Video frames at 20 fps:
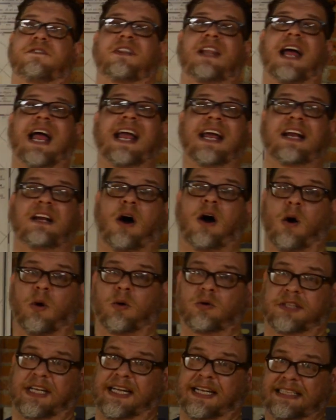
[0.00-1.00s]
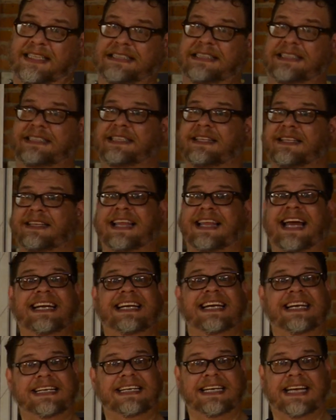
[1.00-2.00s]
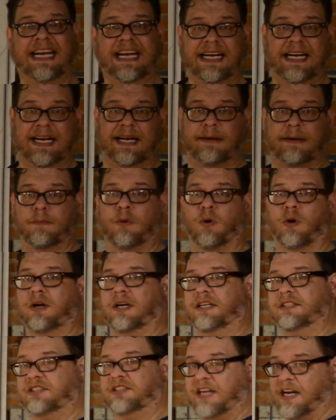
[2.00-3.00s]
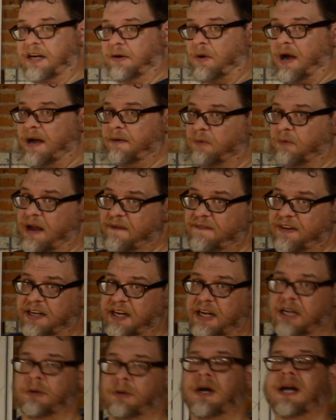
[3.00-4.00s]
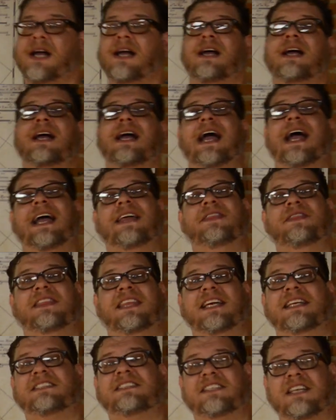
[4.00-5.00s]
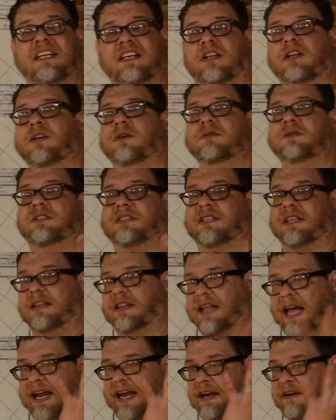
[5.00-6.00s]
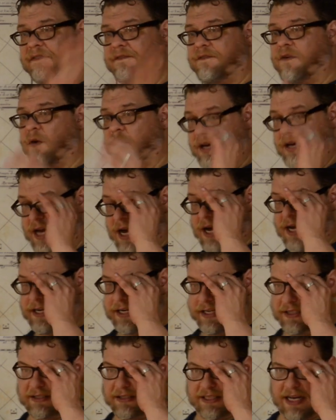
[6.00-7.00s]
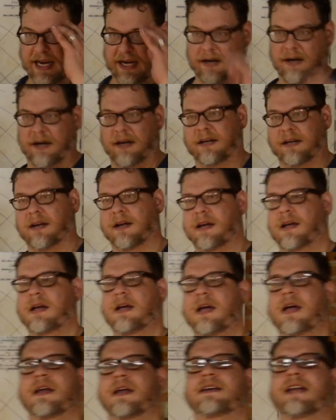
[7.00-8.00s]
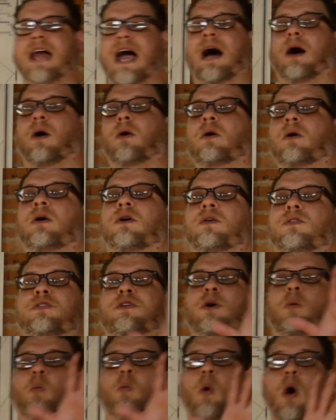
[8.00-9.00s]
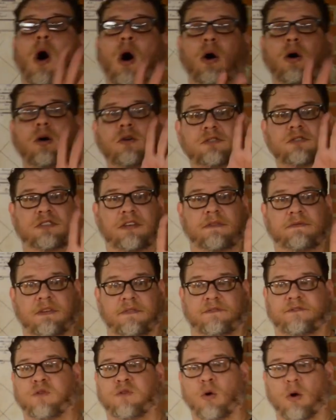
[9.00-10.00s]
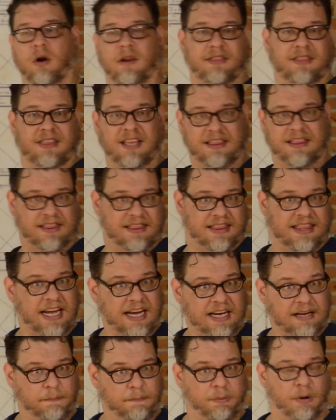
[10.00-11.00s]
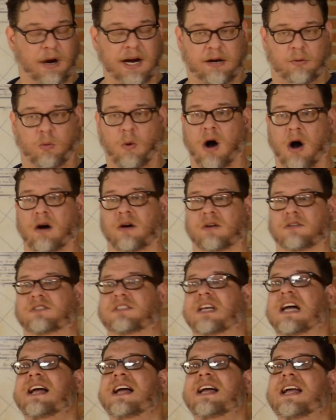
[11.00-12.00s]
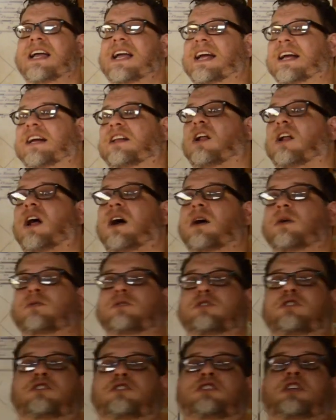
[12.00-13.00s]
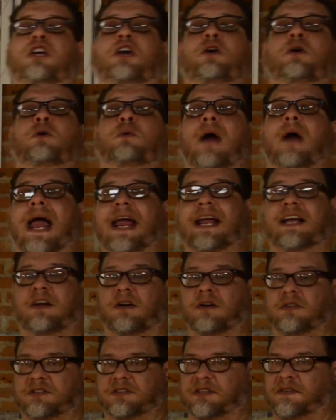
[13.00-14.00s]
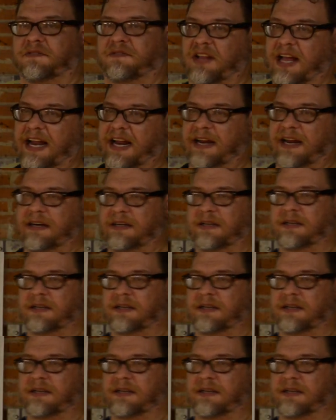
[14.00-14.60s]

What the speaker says: land holdings they didn't need anymore to generate revenue, and this includes the land Fort Conde sat on. Now, the walls of the fort, the thick brick walls, enclosed 2 acres of land.